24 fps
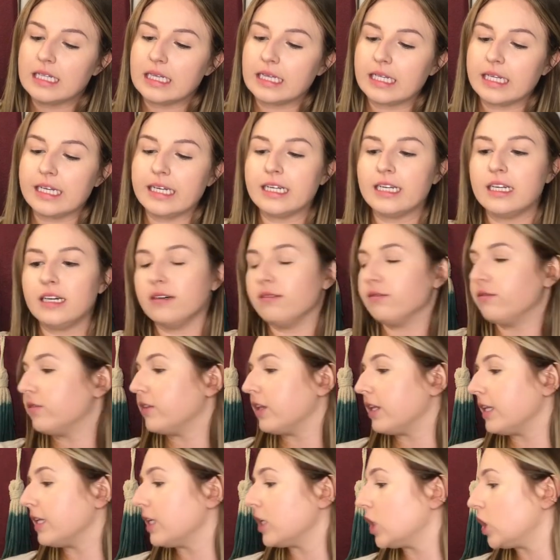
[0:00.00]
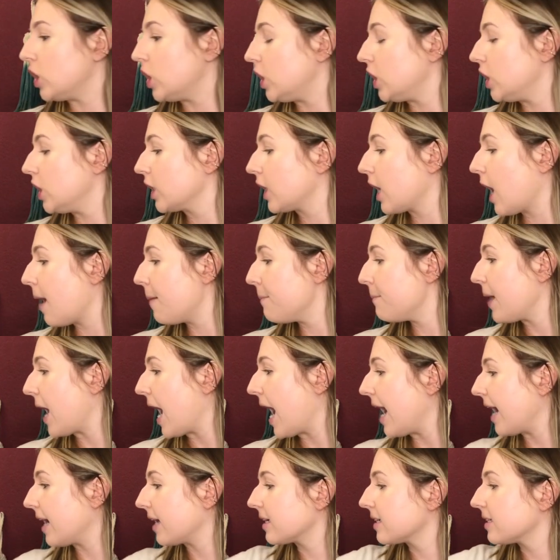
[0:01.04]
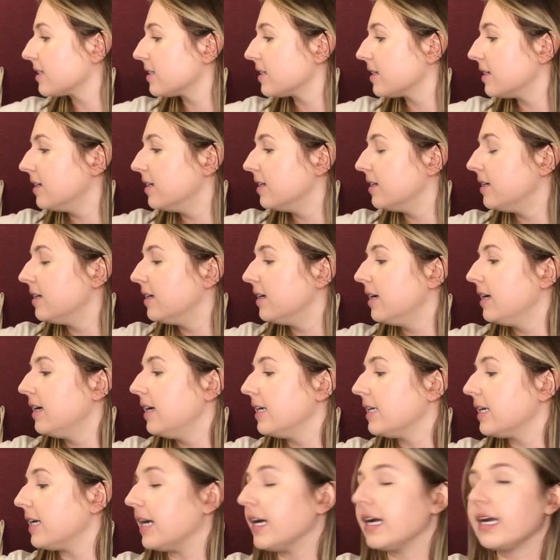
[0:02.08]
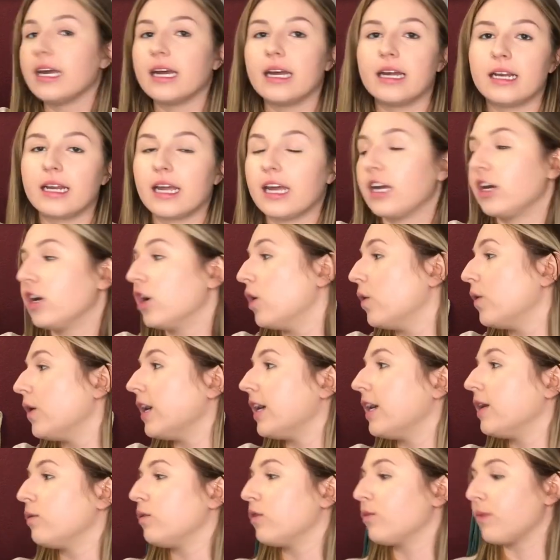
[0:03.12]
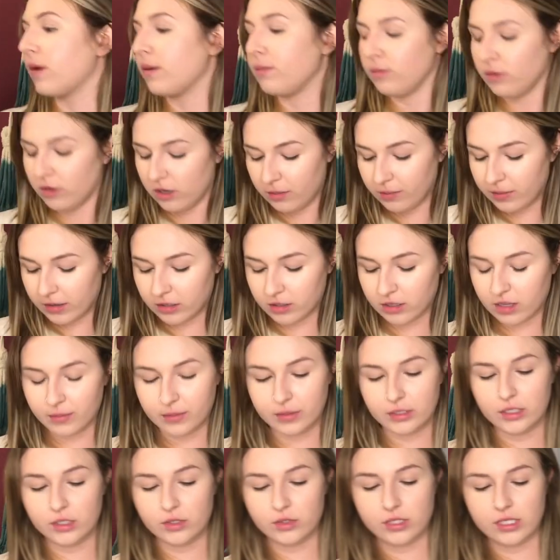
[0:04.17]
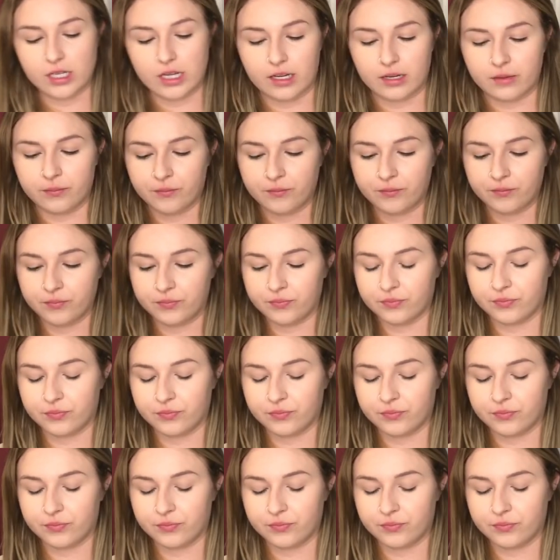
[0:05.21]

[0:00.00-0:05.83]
lid of the little compact. And again, I go in with my beauty blender that I've been using.